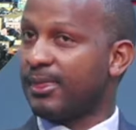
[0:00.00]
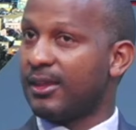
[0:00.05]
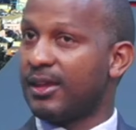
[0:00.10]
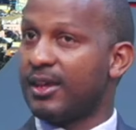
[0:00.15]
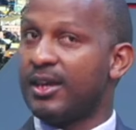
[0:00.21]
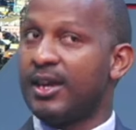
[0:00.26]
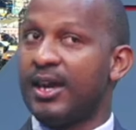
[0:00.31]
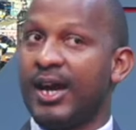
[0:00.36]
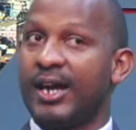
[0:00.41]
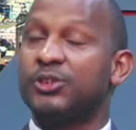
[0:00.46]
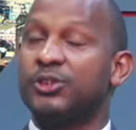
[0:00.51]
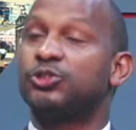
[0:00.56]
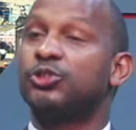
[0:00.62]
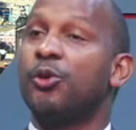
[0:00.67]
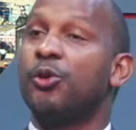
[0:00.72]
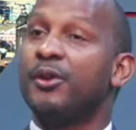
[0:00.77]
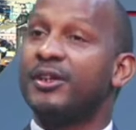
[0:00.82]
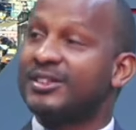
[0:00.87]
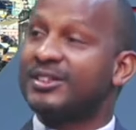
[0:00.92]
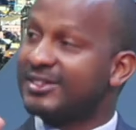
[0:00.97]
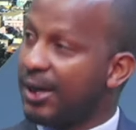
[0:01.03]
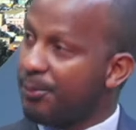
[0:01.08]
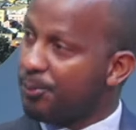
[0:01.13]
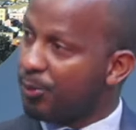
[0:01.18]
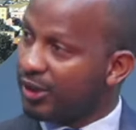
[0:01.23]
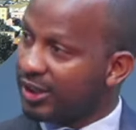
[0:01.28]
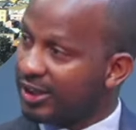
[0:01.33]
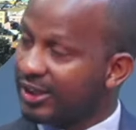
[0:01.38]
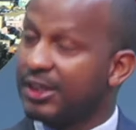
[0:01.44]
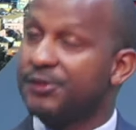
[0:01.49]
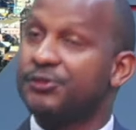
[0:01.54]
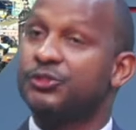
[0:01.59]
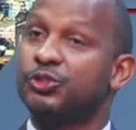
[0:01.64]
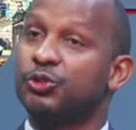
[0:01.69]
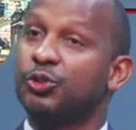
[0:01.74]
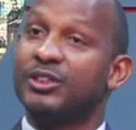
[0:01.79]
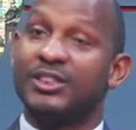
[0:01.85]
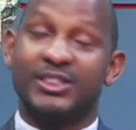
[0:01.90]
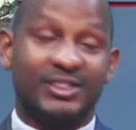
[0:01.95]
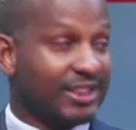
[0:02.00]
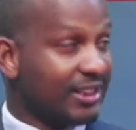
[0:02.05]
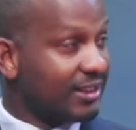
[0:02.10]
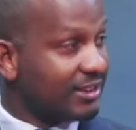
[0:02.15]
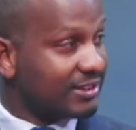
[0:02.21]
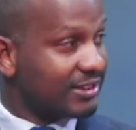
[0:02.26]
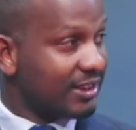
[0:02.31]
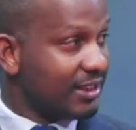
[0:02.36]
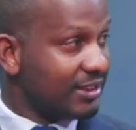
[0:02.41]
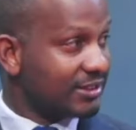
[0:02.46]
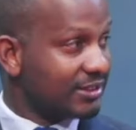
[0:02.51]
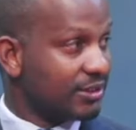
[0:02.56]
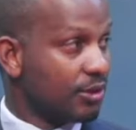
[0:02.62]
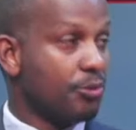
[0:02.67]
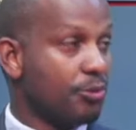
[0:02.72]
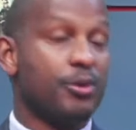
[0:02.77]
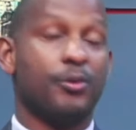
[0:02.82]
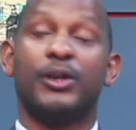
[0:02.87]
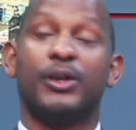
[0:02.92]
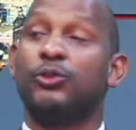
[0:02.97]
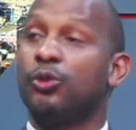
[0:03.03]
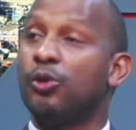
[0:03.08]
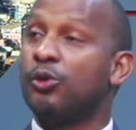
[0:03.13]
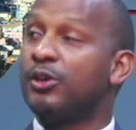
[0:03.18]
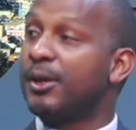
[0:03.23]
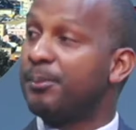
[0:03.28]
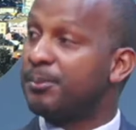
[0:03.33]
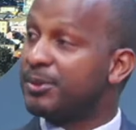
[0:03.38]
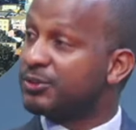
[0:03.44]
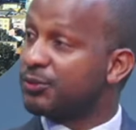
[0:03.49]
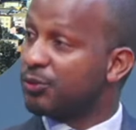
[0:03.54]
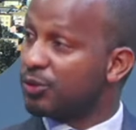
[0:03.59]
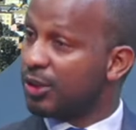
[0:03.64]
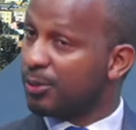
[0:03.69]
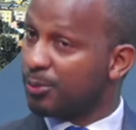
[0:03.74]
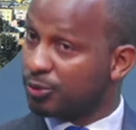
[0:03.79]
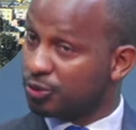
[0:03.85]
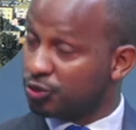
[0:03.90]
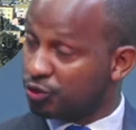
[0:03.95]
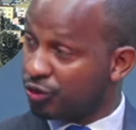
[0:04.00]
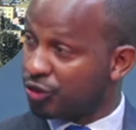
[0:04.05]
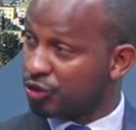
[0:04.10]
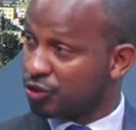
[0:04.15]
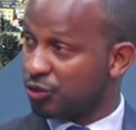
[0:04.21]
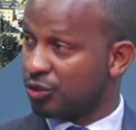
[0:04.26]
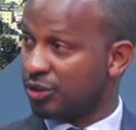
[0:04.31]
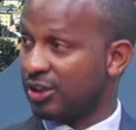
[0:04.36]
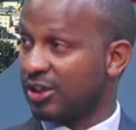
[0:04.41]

And so when somebody gives notice and says, we want to hold a peaceful demonstration,